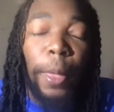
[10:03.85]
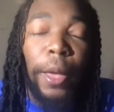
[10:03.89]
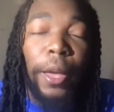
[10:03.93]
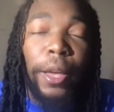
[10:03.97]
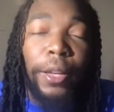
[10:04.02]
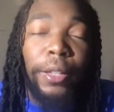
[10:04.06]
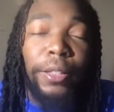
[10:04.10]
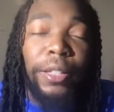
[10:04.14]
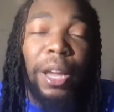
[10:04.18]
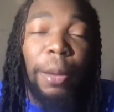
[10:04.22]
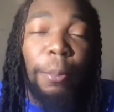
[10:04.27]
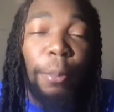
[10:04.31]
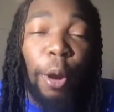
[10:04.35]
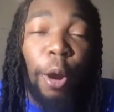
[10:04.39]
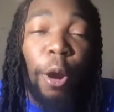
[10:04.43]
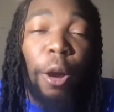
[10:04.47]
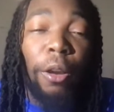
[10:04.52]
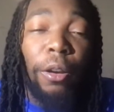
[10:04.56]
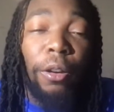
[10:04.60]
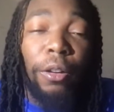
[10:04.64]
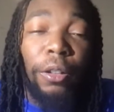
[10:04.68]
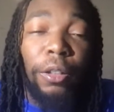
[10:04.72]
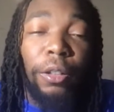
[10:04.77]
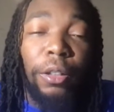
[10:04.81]
He's a
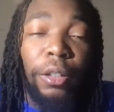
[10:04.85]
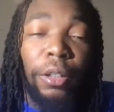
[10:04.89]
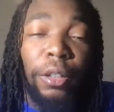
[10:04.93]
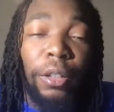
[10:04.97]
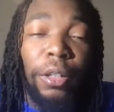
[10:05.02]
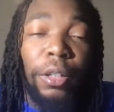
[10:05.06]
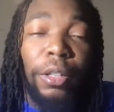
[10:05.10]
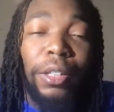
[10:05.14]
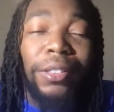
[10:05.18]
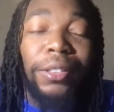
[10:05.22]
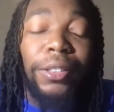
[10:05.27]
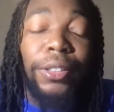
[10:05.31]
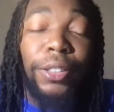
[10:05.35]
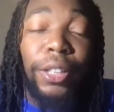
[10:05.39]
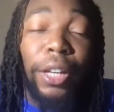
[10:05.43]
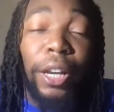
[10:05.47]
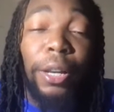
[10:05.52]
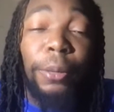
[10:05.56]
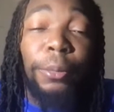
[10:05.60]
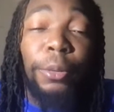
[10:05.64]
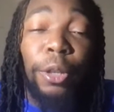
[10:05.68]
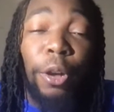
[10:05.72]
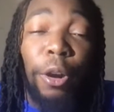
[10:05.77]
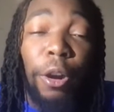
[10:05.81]
baller.
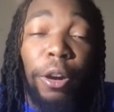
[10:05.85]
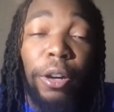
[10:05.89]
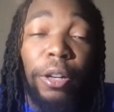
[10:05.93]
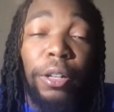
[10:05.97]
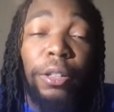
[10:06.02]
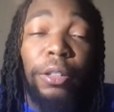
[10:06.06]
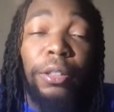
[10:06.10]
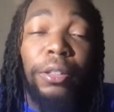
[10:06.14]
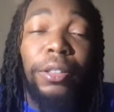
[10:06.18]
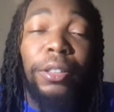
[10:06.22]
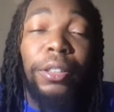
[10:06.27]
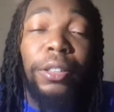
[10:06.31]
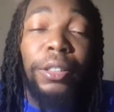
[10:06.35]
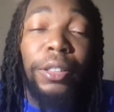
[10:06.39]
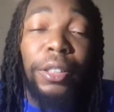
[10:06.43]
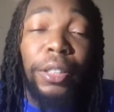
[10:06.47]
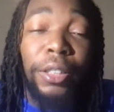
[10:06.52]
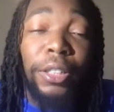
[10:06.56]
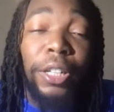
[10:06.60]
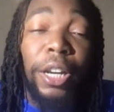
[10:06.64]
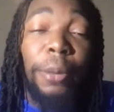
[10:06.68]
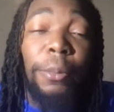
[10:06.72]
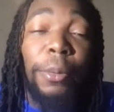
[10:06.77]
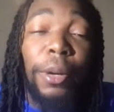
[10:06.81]
James Harden,
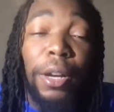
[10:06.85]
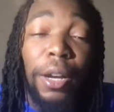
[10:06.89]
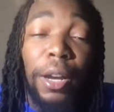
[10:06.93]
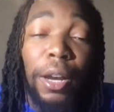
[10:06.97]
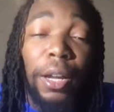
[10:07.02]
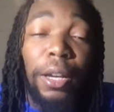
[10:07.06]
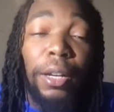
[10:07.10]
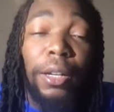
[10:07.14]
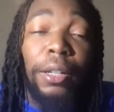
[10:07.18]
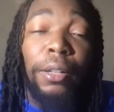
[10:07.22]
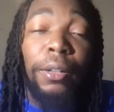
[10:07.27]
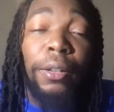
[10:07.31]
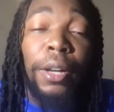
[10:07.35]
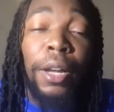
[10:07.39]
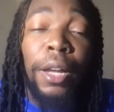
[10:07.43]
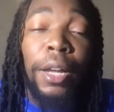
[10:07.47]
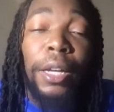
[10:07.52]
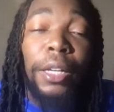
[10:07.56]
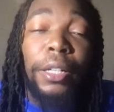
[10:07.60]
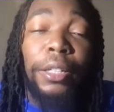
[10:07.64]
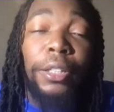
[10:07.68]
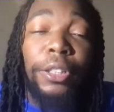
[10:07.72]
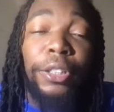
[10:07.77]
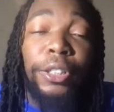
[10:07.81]
CJ McCollum,
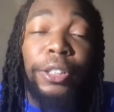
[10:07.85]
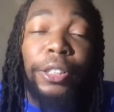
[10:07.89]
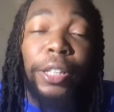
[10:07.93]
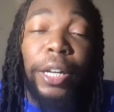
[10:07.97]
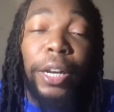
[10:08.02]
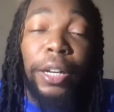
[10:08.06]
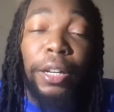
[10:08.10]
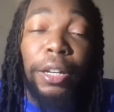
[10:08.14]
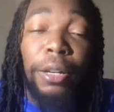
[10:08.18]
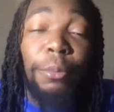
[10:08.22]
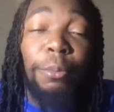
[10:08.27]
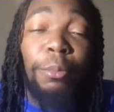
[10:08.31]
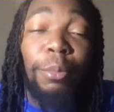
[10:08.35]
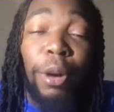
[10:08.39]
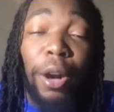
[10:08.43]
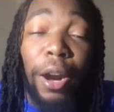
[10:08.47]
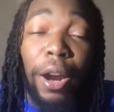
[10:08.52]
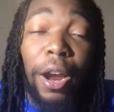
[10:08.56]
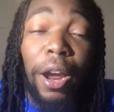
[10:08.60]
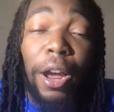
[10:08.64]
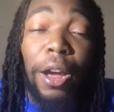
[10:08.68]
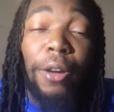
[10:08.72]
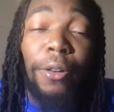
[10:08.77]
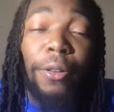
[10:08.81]
Jaylen
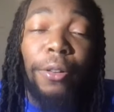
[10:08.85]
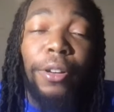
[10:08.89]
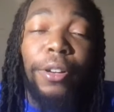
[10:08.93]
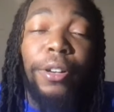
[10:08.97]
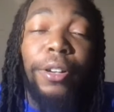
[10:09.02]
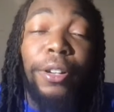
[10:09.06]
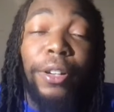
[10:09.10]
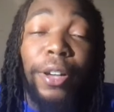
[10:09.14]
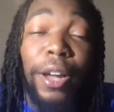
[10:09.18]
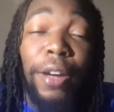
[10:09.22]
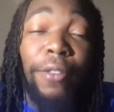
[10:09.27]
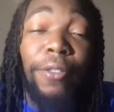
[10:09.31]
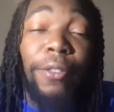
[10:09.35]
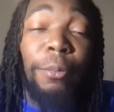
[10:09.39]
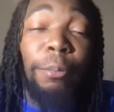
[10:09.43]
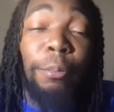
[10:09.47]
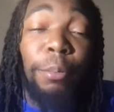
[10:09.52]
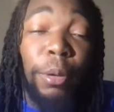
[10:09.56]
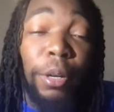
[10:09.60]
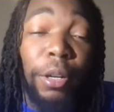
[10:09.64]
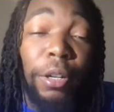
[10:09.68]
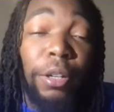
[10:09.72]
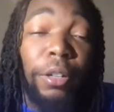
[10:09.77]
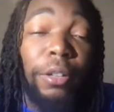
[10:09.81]
Brown, Devin
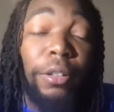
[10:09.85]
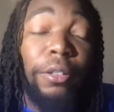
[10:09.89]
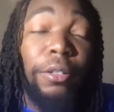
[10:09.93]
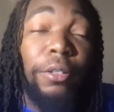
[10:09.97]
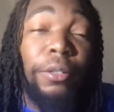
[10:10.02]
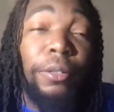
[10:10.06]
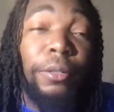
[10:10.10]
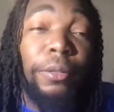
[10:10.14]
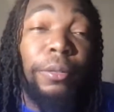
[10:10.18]
Booker.